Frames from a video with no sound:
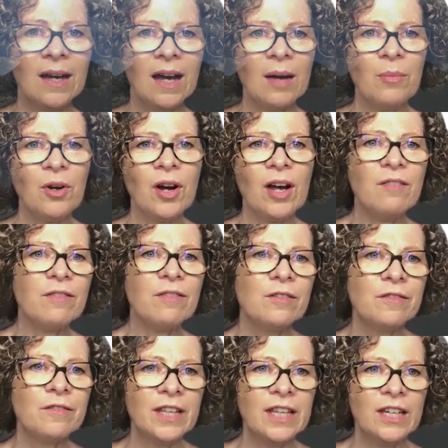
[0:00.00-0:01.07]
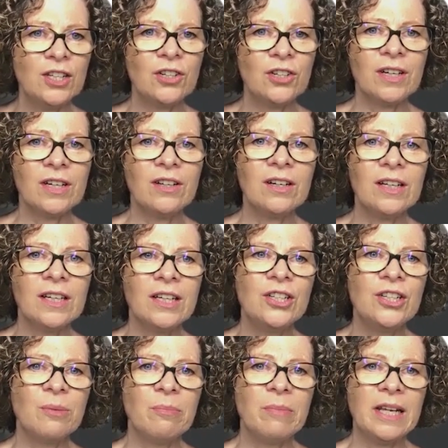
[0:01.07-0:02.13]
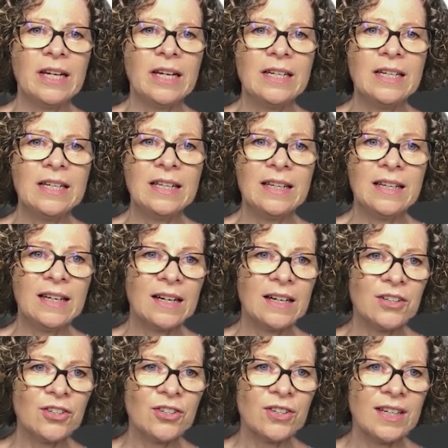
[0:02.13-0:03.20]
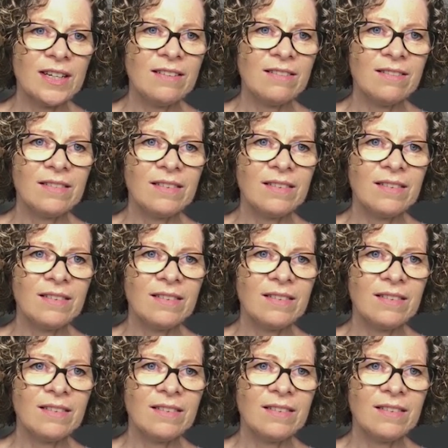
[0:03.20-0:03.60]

I'm grateful for the enduring knowledge embedded in country